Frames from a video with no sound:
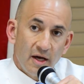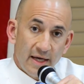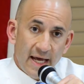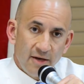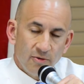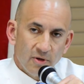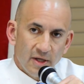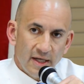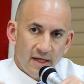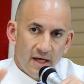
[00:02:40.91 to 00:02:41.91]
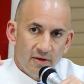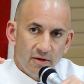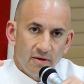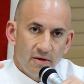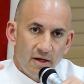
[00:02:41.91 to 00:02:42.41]
annually, and
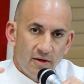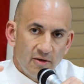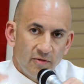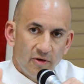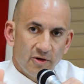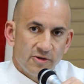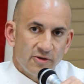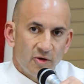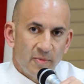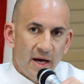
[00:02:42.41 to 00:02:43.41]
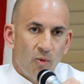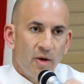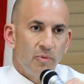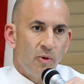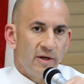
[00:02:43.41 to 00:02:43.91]
the diversions are about
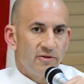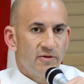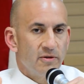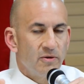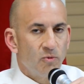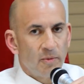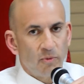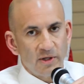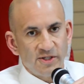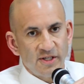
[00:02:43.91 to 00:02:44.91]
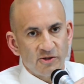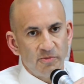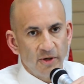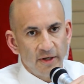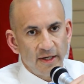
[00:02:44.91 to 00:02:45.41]

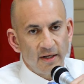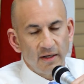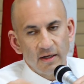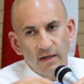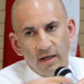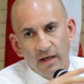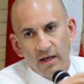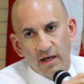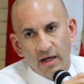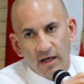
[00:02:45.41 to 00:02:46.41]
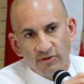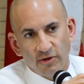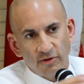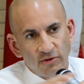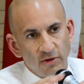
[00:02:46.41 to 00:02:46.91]
1.6 billion.
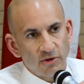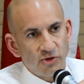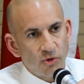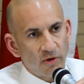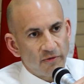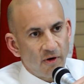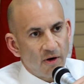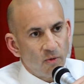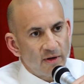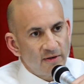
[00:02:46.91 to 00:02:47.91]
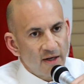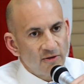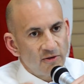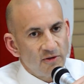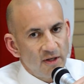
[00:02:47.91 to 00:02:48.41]
So there's still a shortfall. What
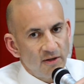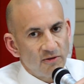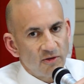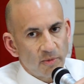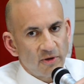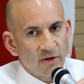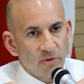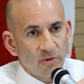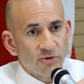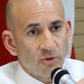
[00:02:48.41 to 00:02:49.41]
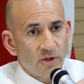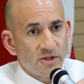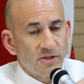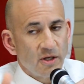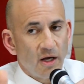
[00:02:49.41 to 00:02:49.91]
Texas needs is a predictable
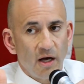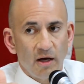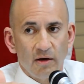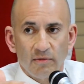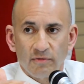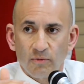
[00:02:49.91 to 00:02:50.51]
source of